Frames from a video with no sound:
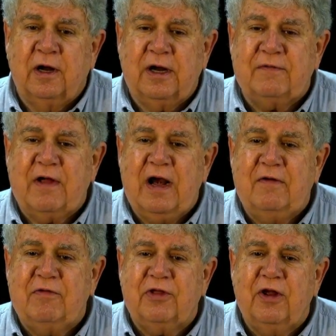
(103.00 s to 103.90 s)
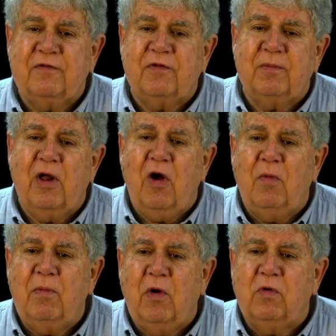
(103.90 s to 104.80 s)
They've got everything from
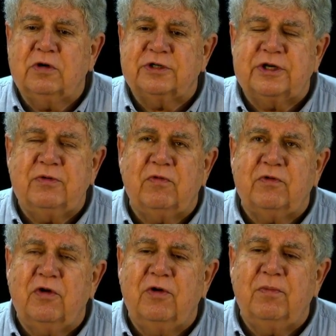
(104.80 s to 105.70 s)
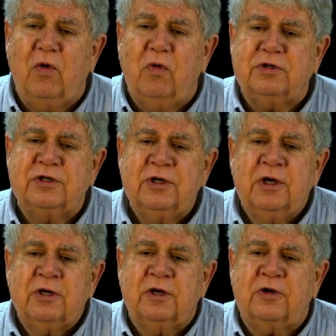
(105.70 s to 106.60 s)
lawnmowers, zero-turn mowers,
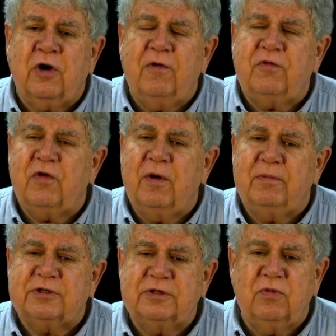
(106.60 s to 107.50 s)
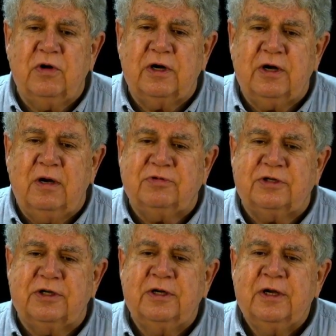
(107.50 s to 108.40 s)
to turf trimmers. And when it comes
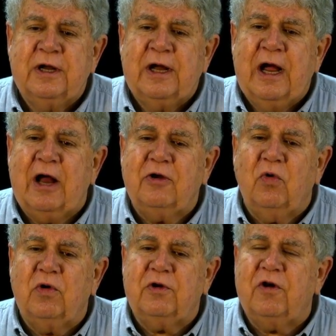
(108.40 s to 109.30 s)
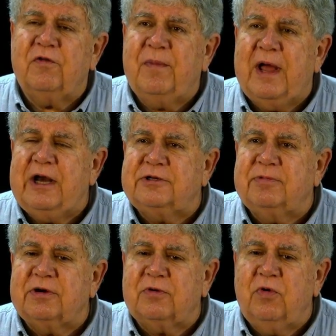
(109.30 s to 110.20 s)
to outdoor and turf
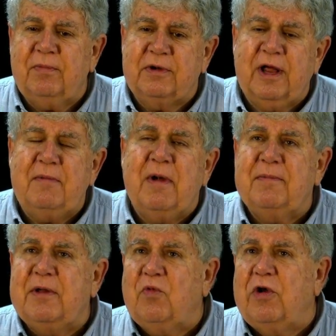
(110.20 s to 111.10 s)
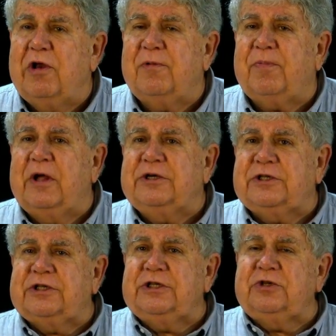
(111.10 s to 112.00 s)
management equipment, they may be one of the
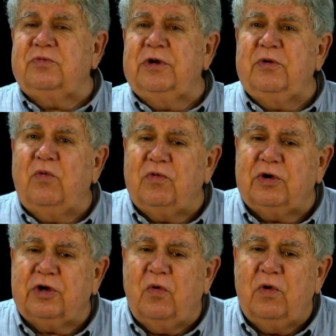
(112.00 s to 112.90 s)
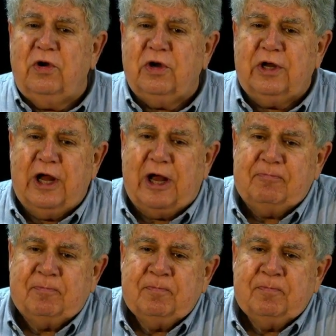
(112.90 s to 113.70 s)
places that you really want to go and look at.